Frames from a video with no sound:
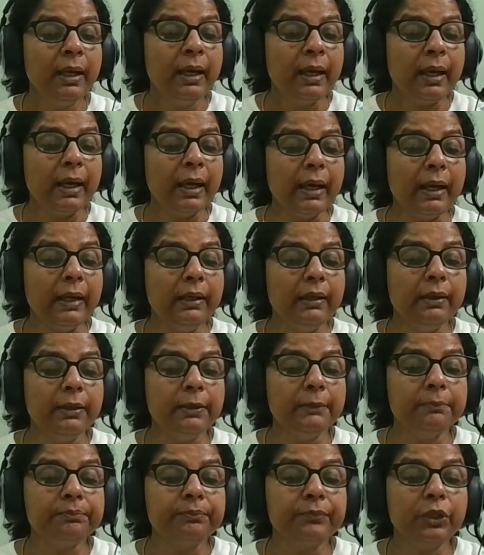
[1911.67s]
And, uh,
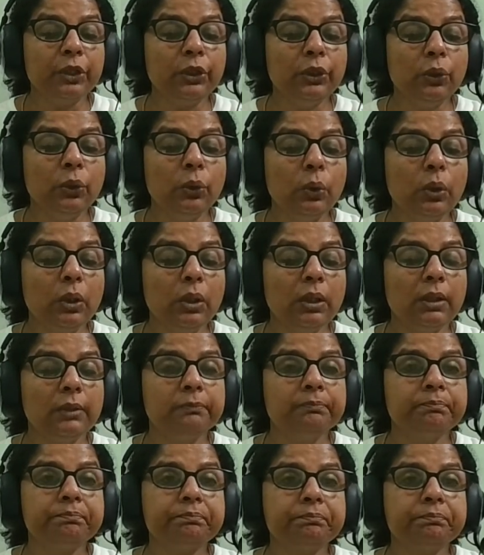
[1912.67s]
you know, um,